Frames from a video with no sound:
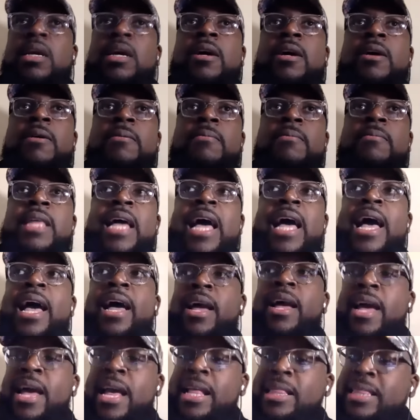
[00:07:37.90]
um,
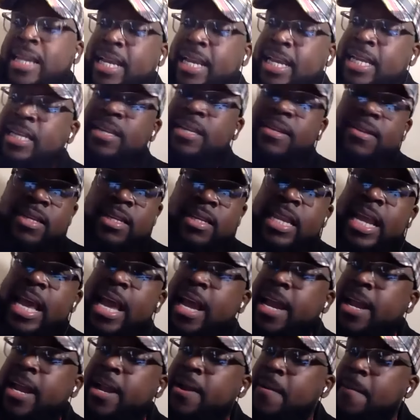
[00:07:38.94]
that at the end of the
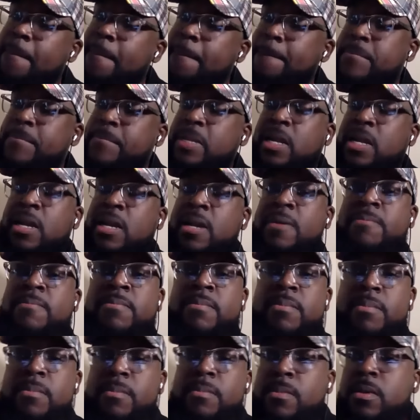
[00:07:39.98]
day,
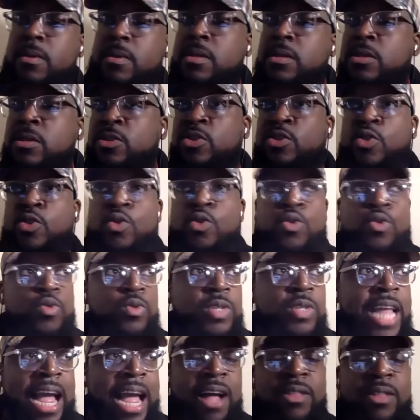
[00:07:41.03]
um, the
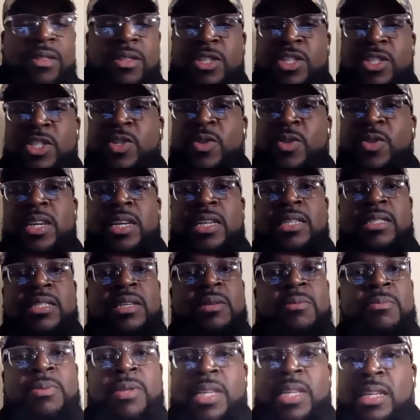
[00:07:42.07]
school down the street is
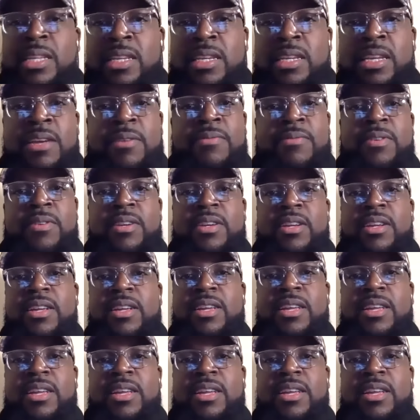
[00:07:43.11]
completely different,